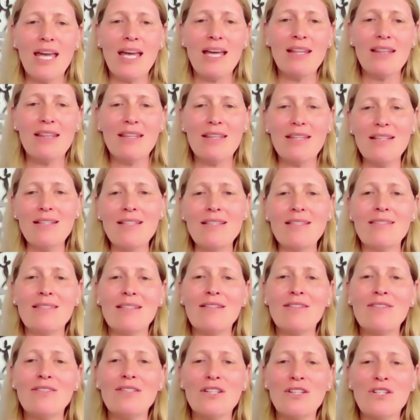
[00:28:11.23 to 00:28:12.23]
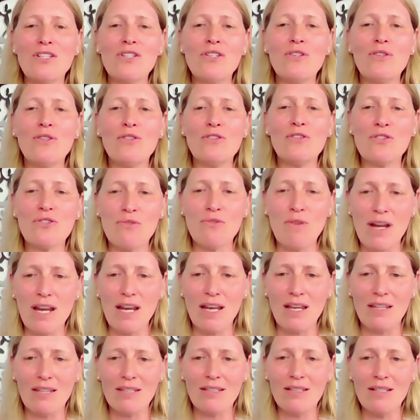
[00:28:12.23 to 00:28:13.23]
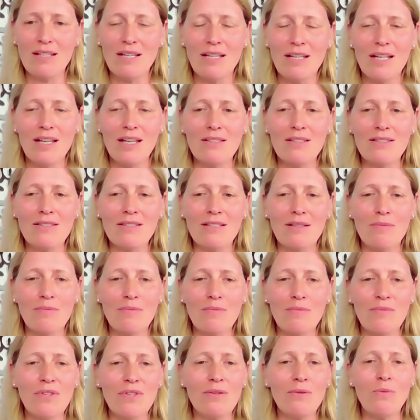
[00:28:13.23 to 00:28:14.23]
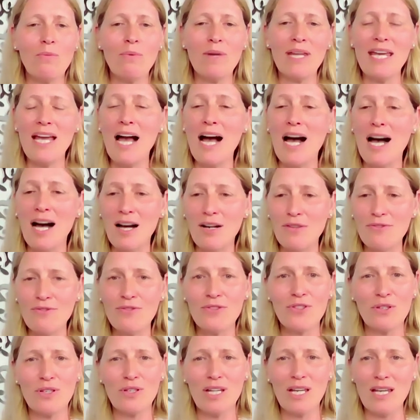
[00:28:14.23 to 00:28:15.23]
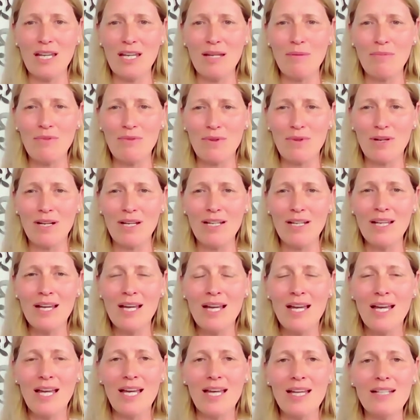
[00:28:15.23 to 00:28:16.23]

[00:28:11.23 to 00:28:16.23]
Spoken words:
And this additional strength is something we have to keep, right?